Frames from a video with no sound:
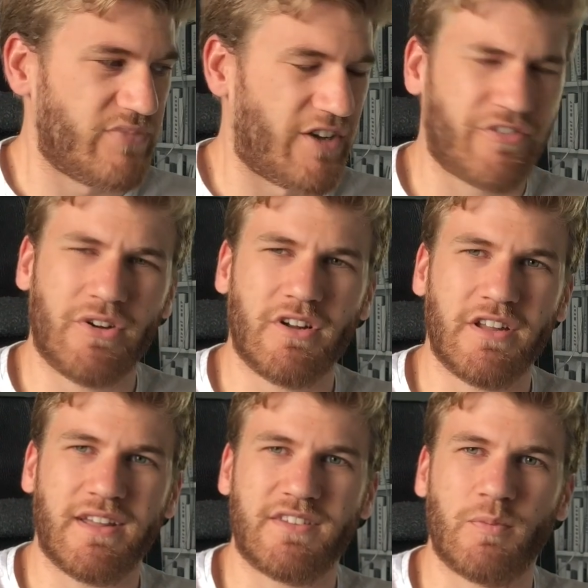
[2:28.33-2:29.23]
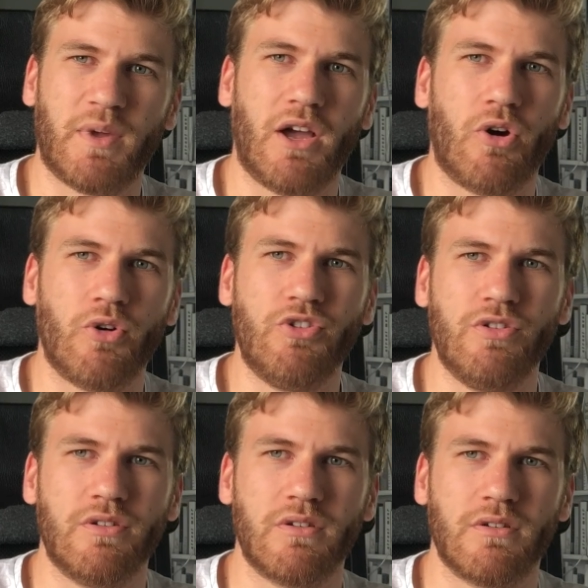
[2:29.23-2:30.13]
I feel like that's a bit odd
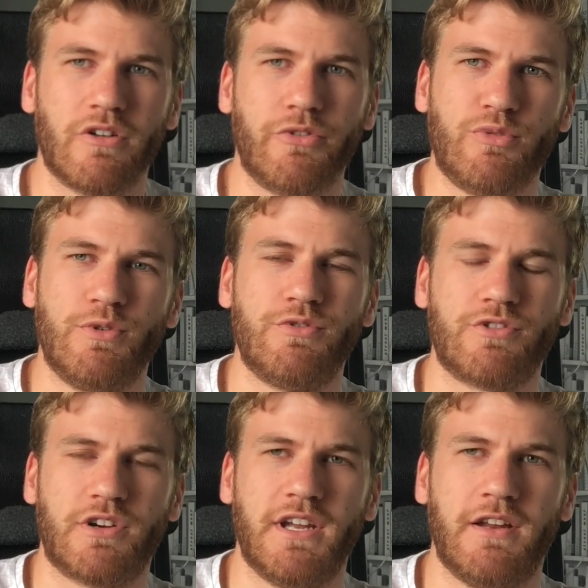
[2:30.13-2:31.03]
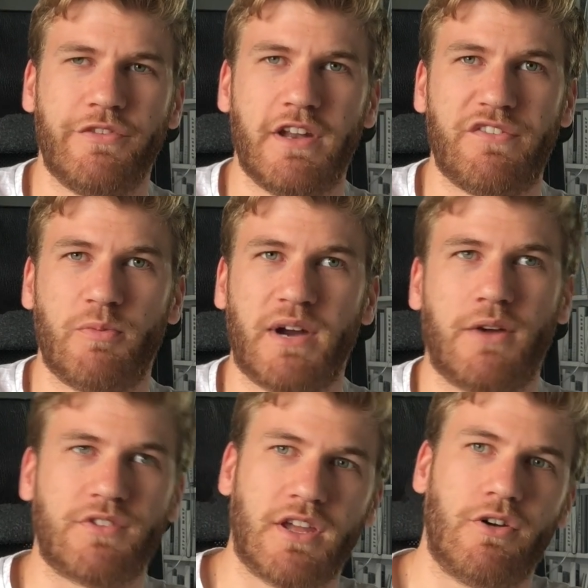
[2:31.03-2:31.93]
on the small screen. And then if you're
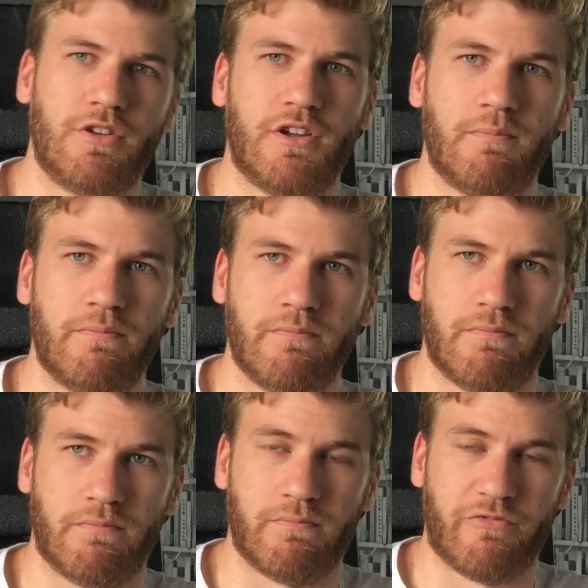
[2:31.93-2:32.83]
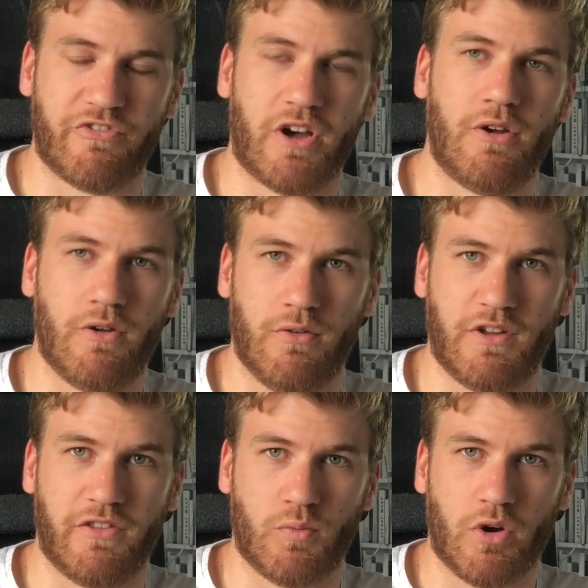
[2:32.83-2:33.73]
browsing it on your phone
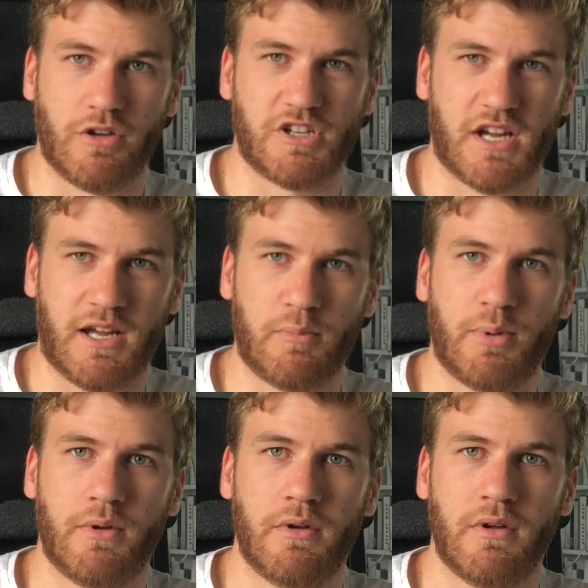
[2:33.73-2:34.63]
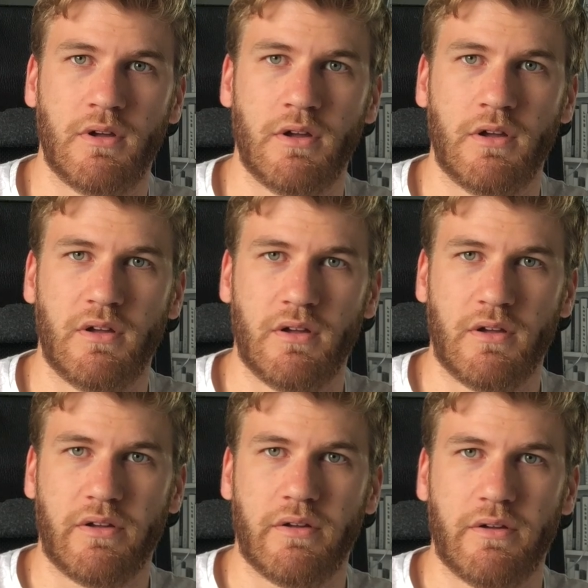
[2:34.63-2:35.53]
in the watch app,
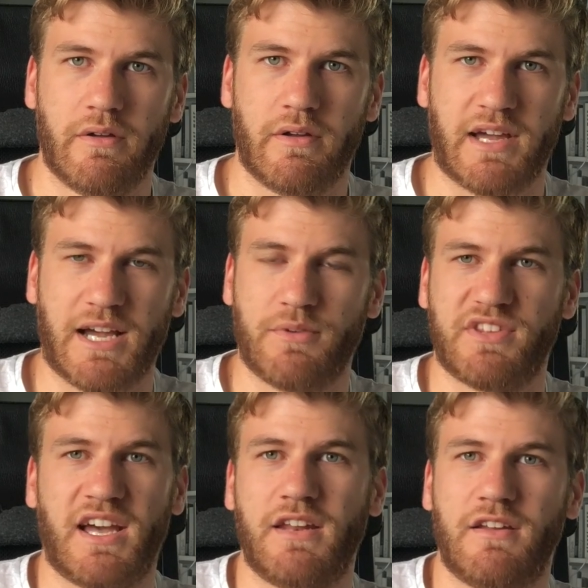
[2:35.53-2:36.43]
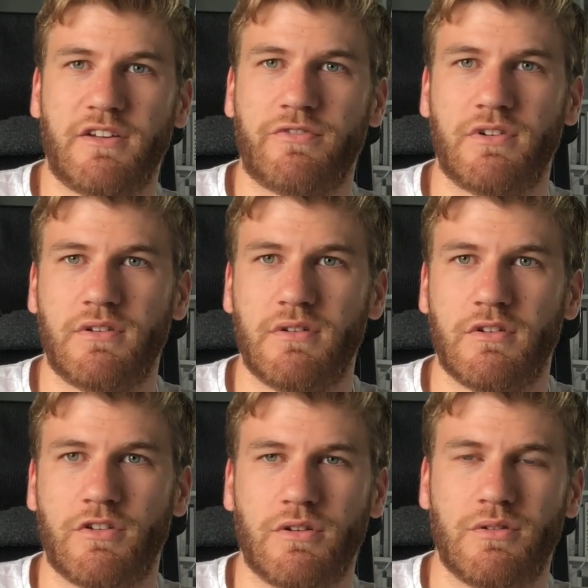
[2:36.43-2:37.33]
how is that any different
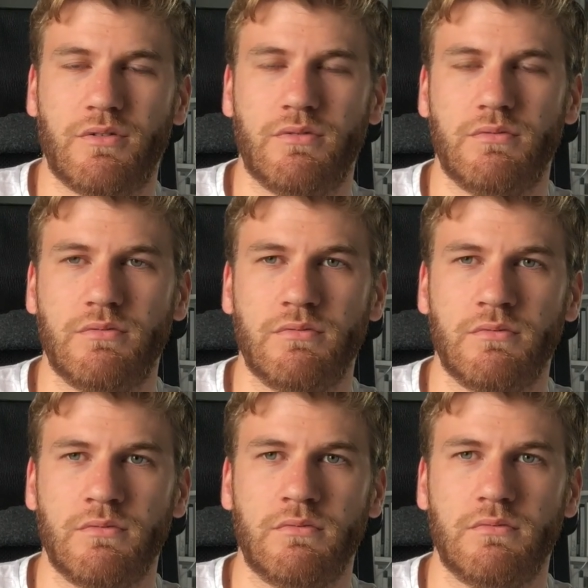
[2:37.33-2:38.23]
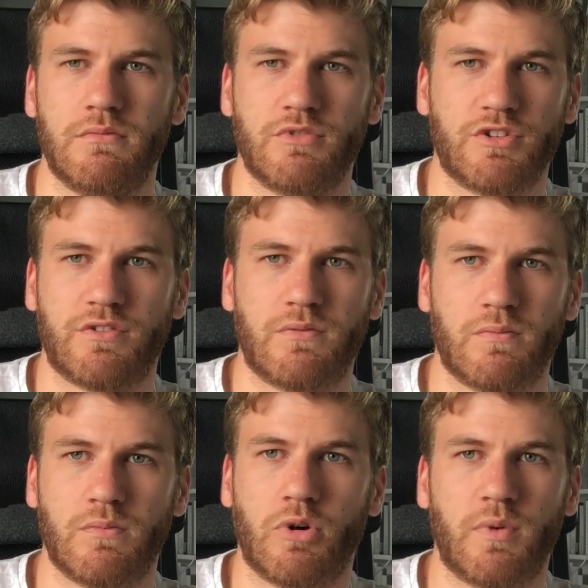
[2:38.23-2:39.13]
to just
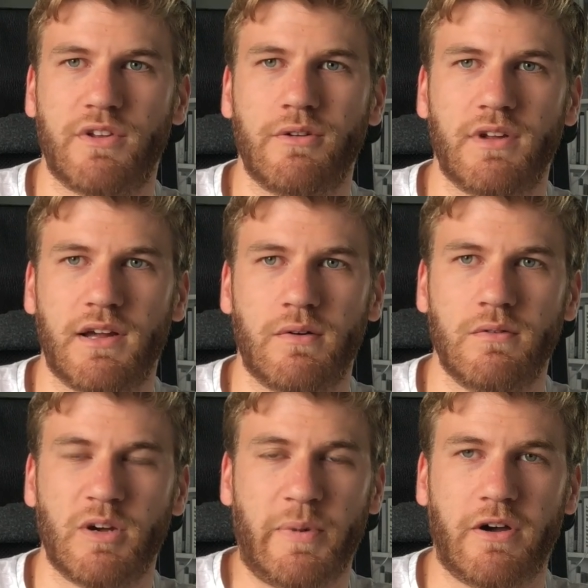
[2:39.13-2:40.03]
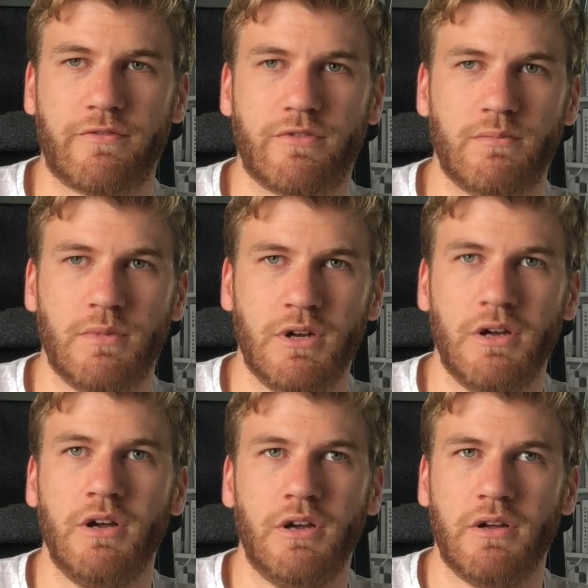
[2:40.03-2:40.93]
what we do now, apart from
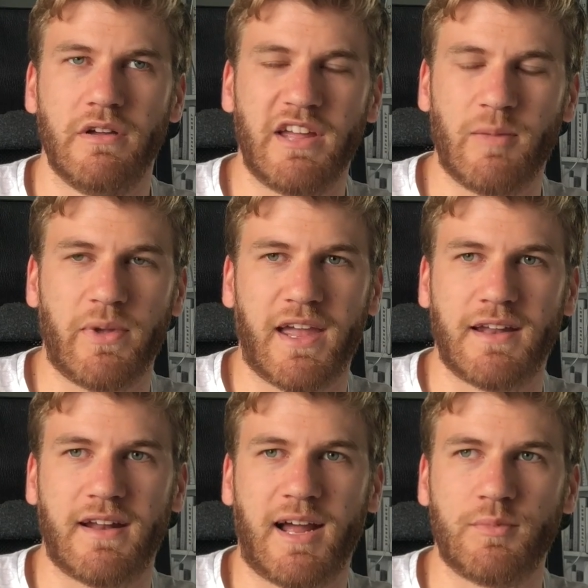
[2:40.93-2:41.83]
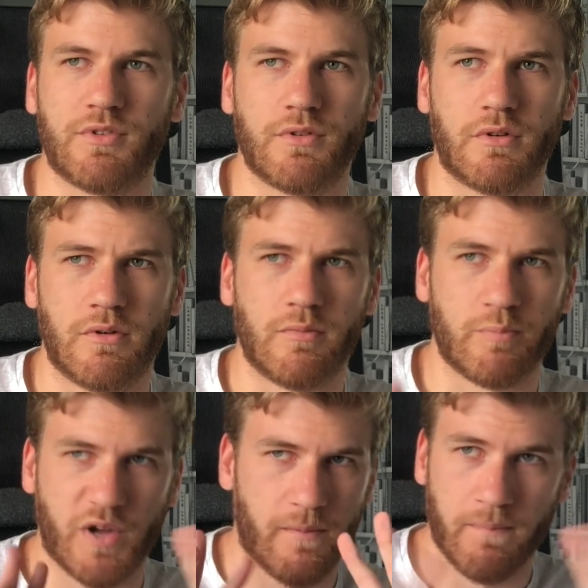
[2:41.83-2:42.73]
it being in an app store?
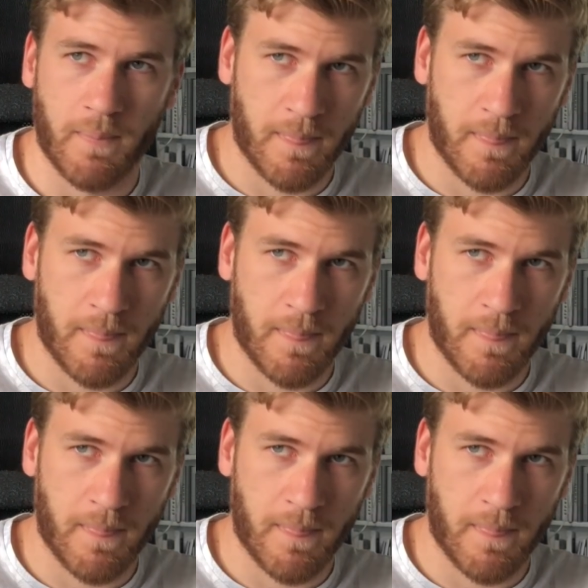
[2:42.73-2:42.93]
But